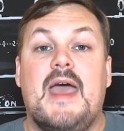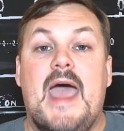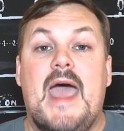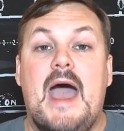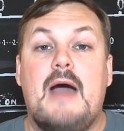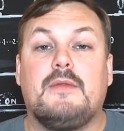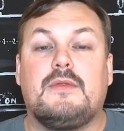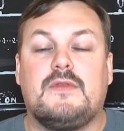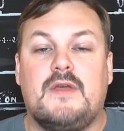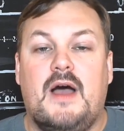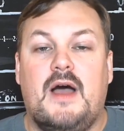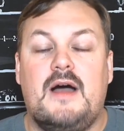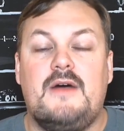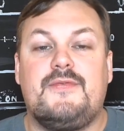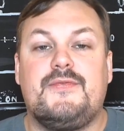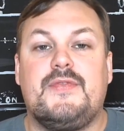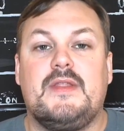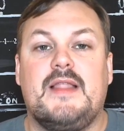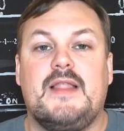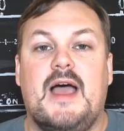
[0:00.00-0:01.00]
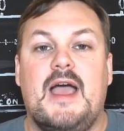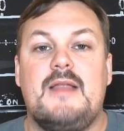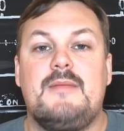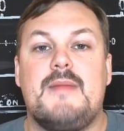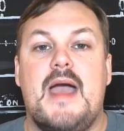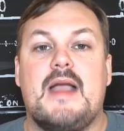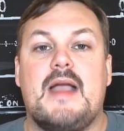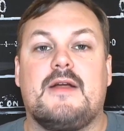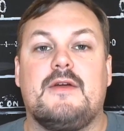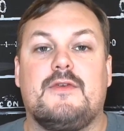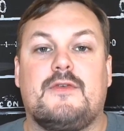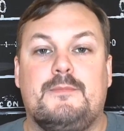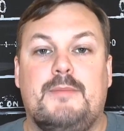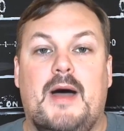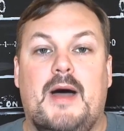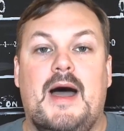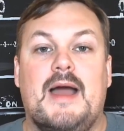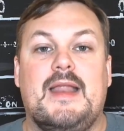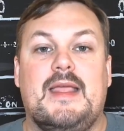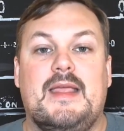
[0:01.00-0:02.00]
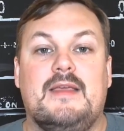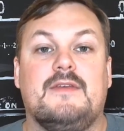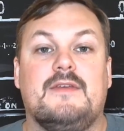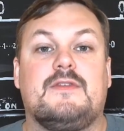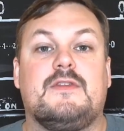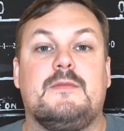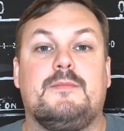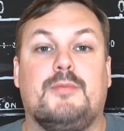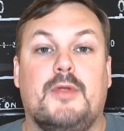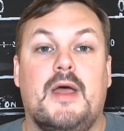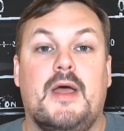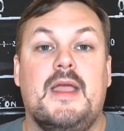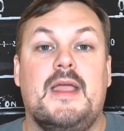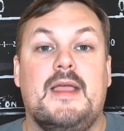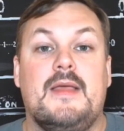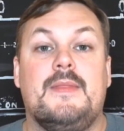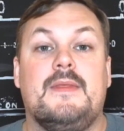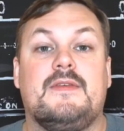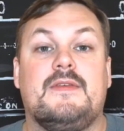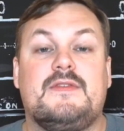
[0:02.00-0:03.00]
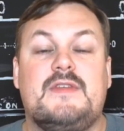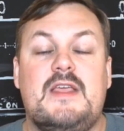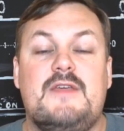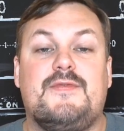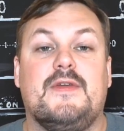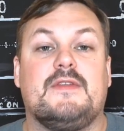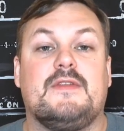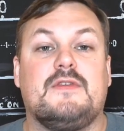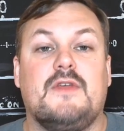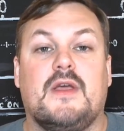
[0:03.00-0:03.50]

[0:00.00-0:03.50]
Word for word: how tough the linebacker spot is to play in this defense.